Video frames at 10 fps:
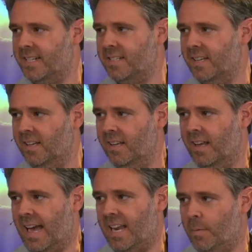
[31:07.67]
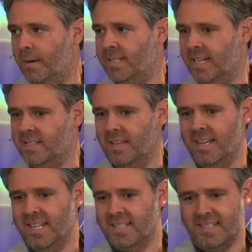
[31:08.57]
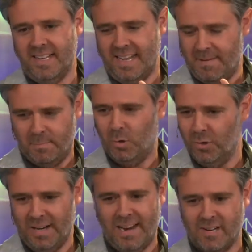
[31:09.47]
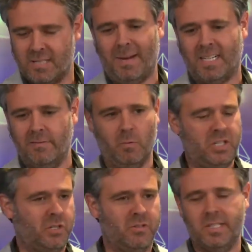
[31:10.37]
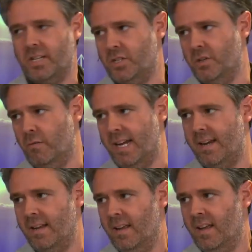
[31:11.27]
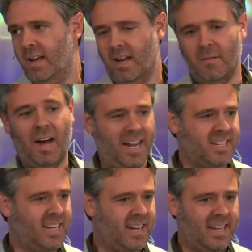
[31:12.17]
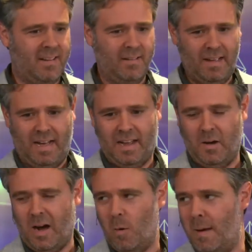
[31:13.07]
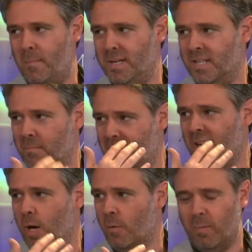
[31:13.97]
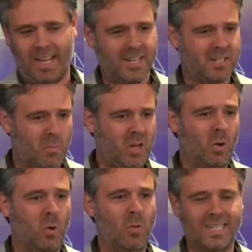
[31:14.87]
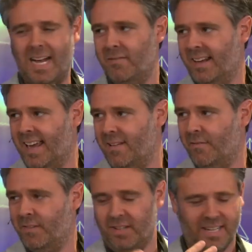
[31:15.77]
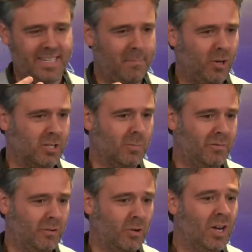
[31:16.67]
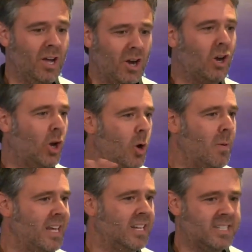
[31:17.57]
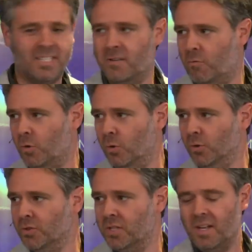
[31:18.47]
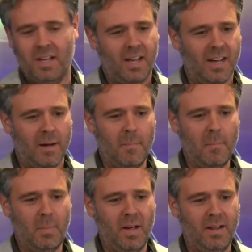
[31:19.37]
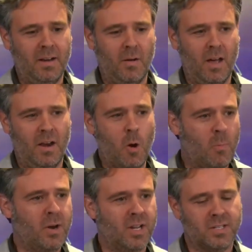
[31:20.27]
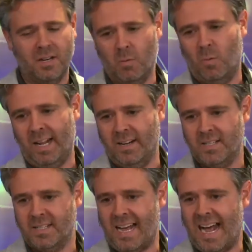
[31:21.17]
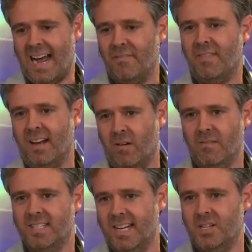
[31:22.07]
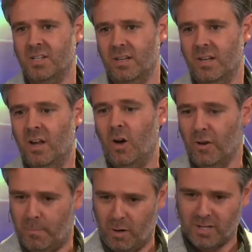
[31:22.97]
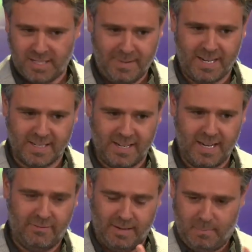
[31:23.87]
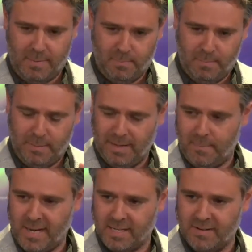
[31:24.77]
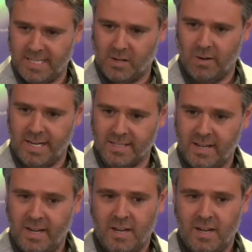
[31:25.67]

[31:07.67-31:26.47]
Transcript: sector and the public sector is important irrespective of which jurisdiction you're in. Ideally, our members are the big global players, so we always advocate to the extent possible for globally consistent rules. But an openness and a willingness to have that conversation on the policymaker side for people like Peter and his colleagues